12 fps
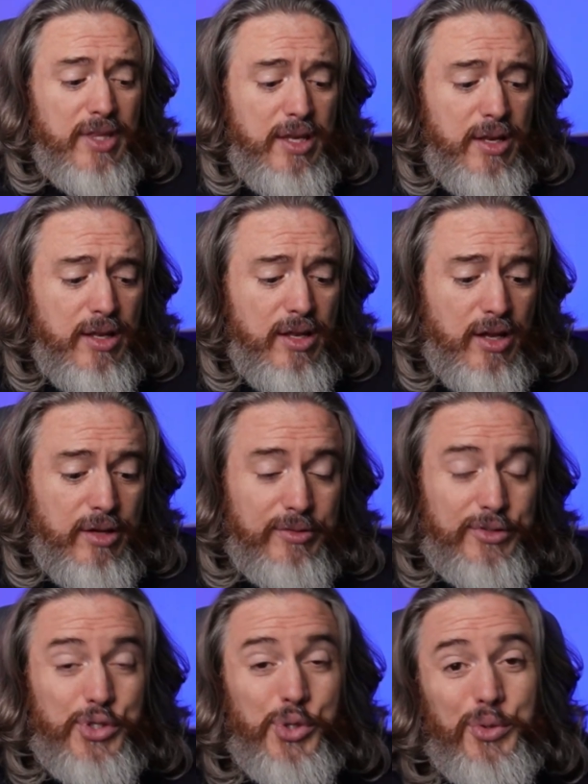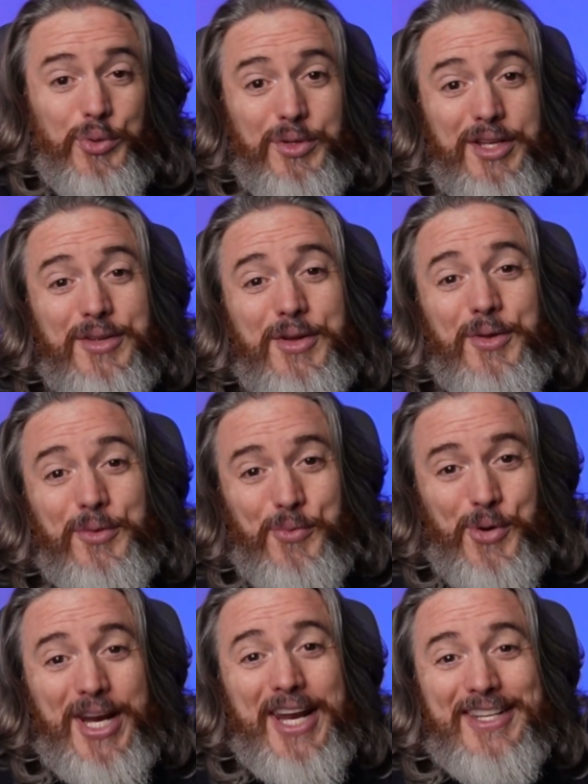Oh, two,
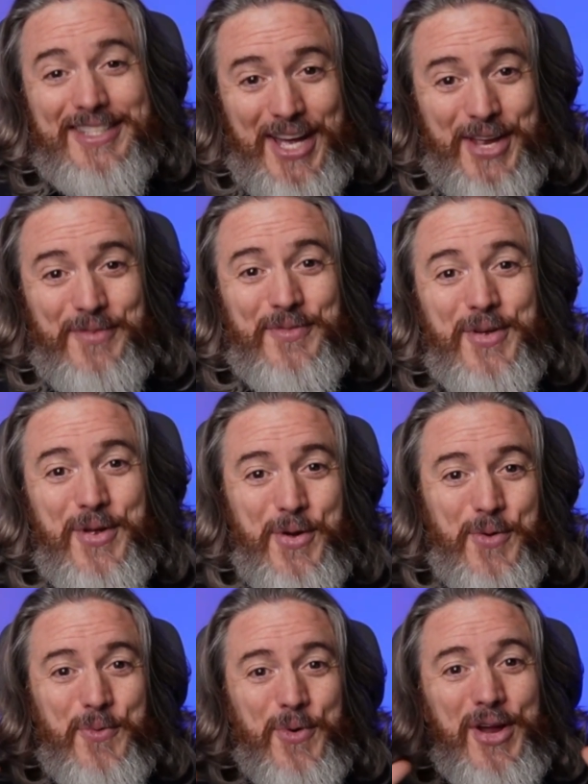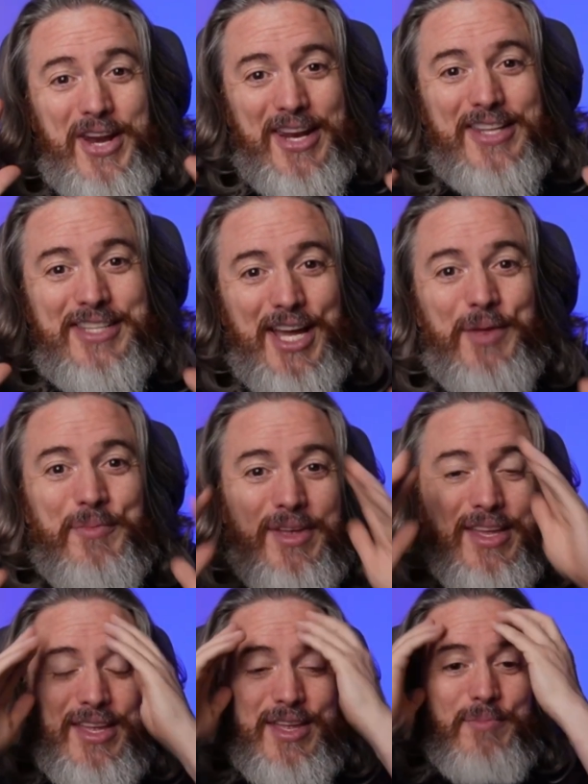one at a time. One at a time.
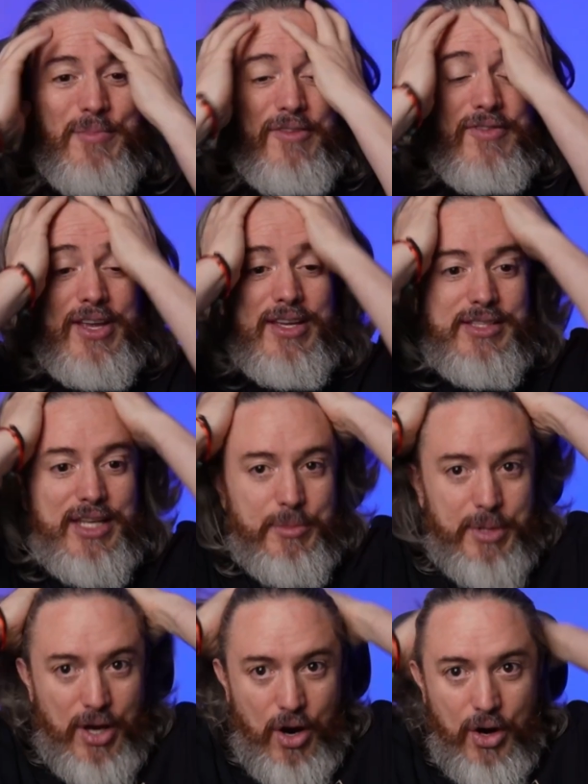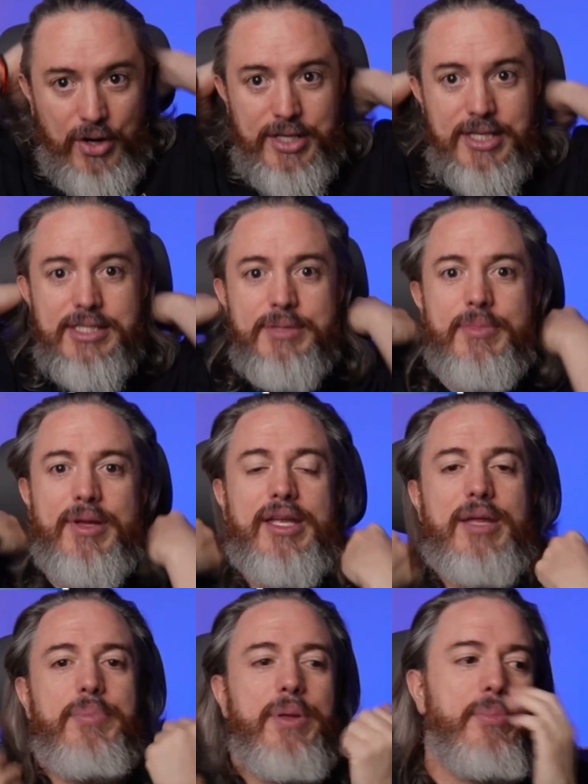Benfica is going to be hard. These
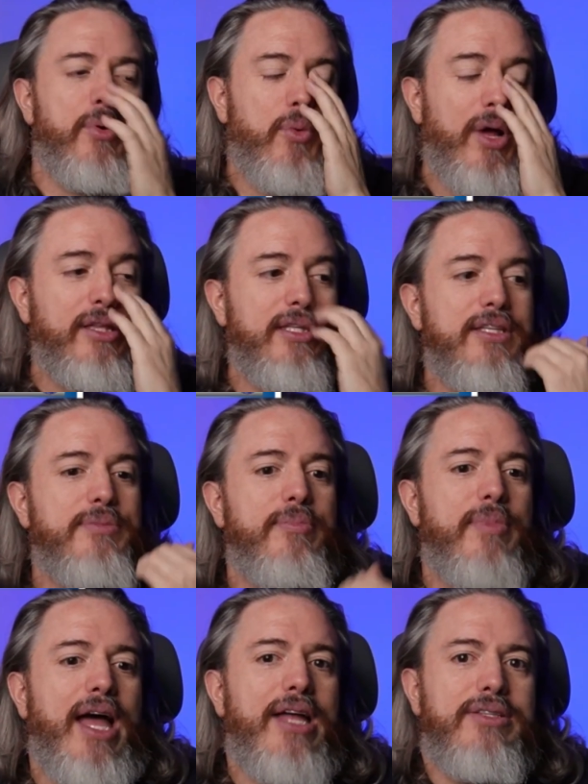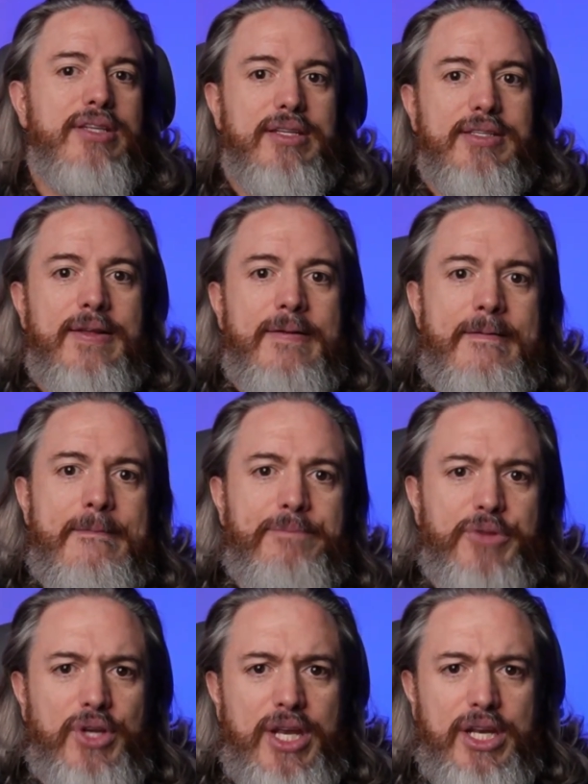people want these matches.
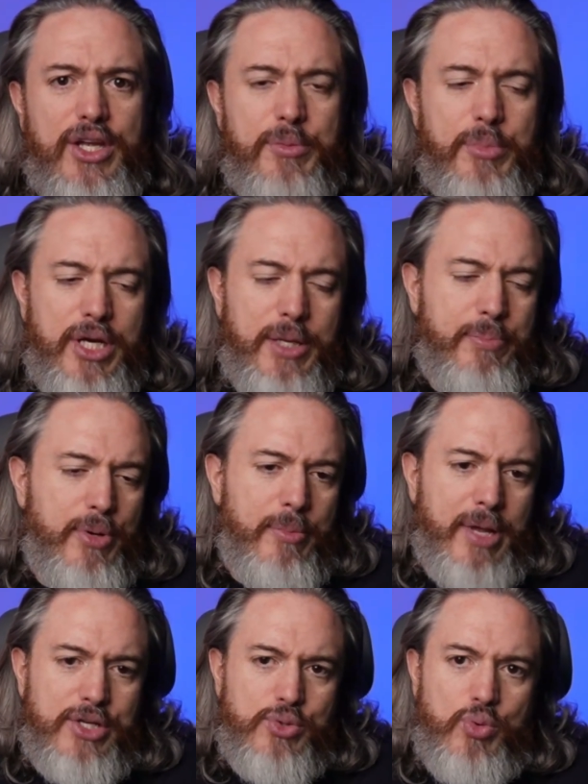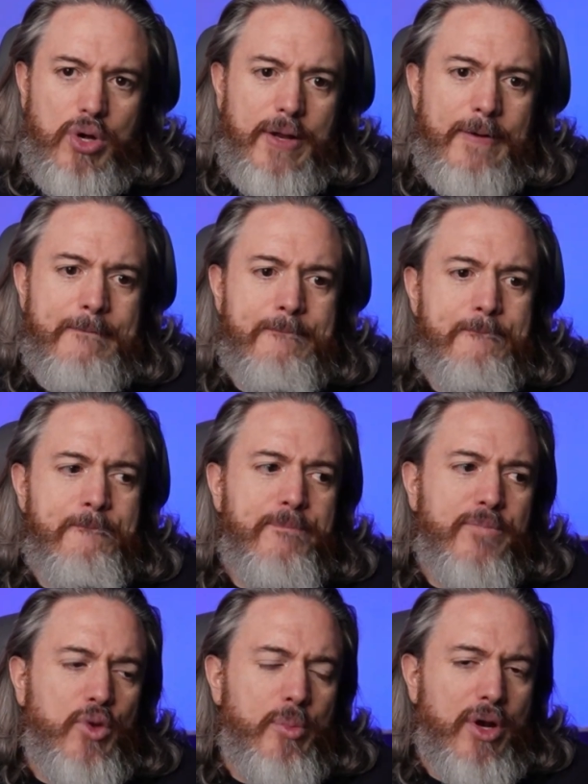You're getting good money per match one,
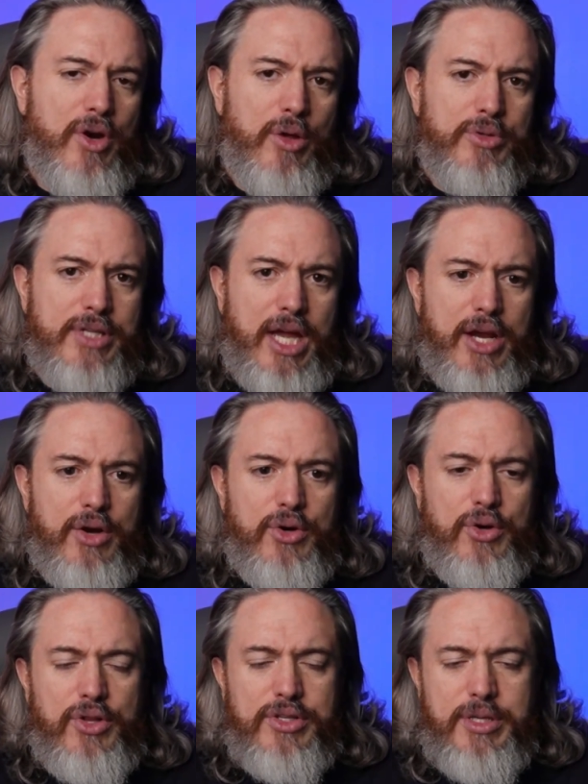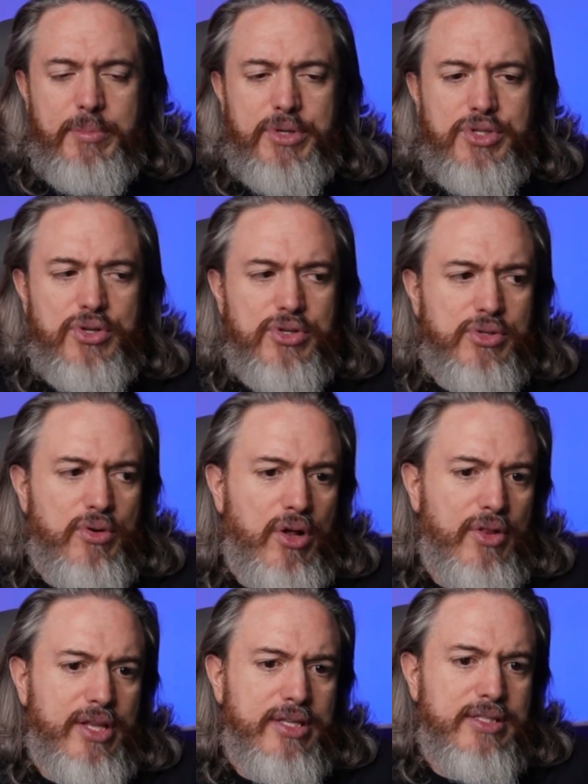no matter how tired or the temperatures or all
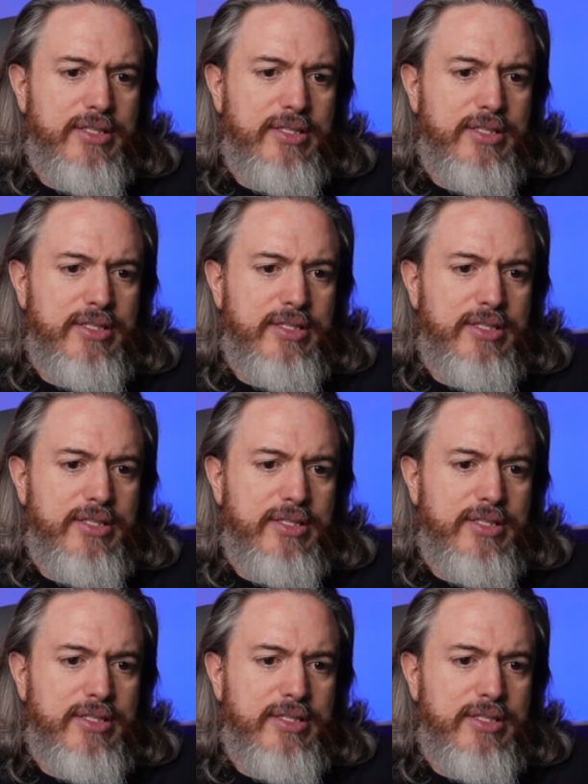this.